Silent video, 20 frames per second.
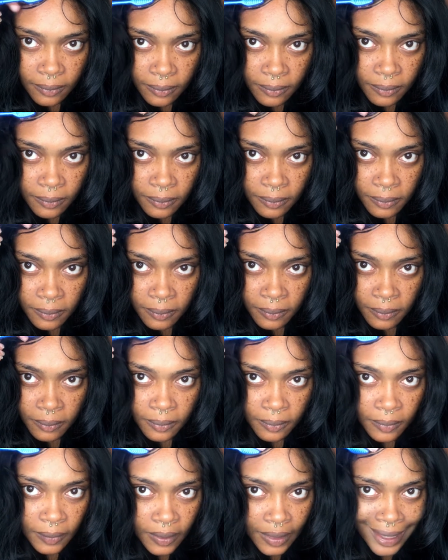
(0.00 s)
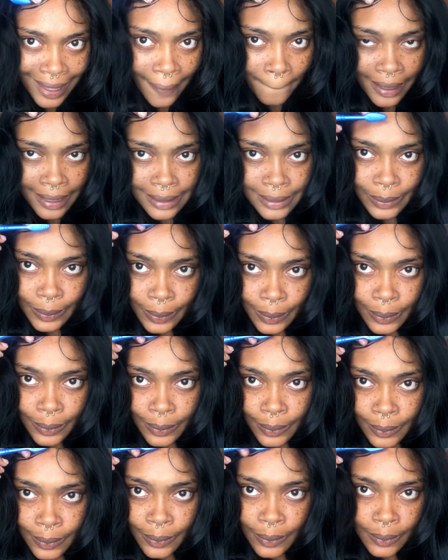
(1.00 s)
to get
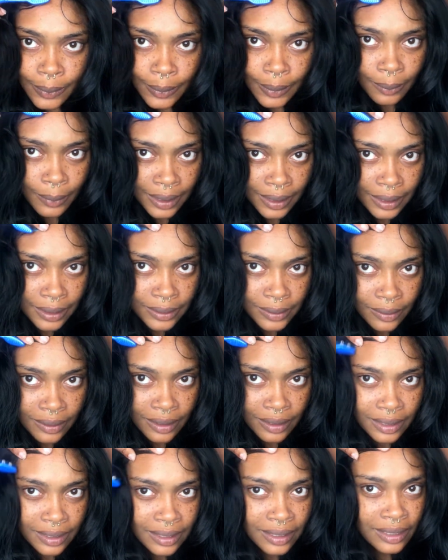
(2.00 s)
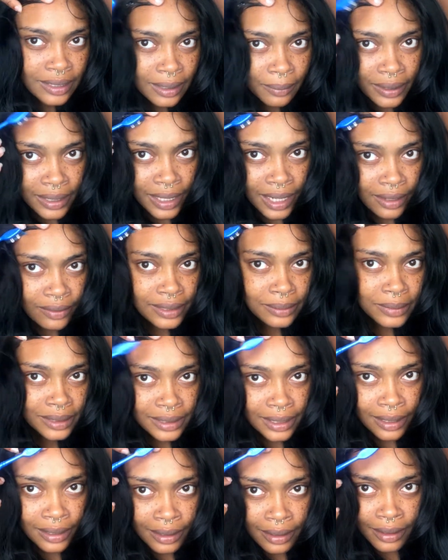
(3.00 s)
these baby
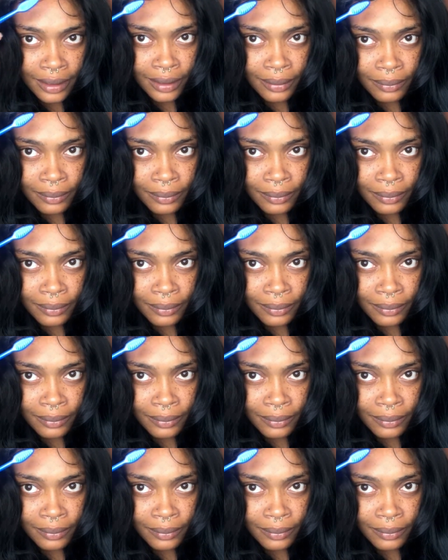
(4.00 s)
hairs.